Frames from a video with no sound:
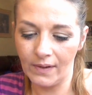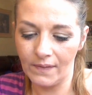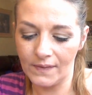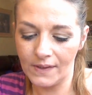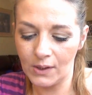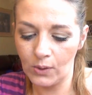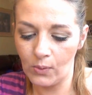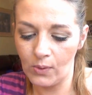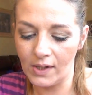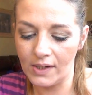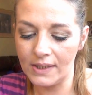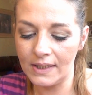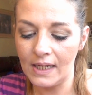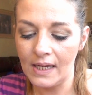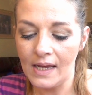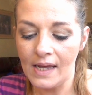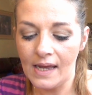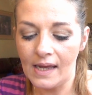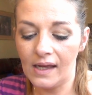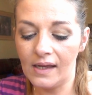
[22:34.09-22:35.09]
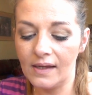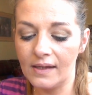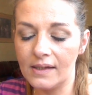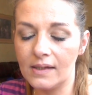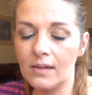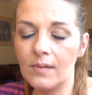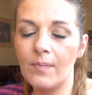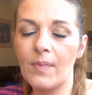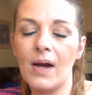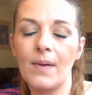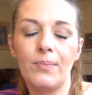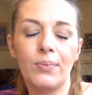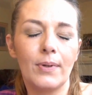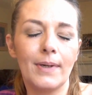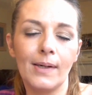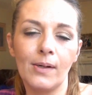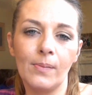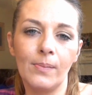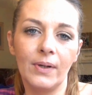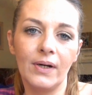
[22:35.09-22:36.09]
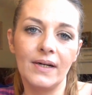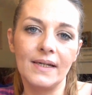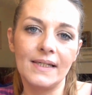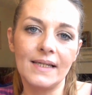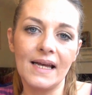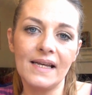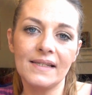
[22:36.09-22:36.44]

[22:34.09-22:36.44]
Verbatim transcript: of sorts, is my prayer books.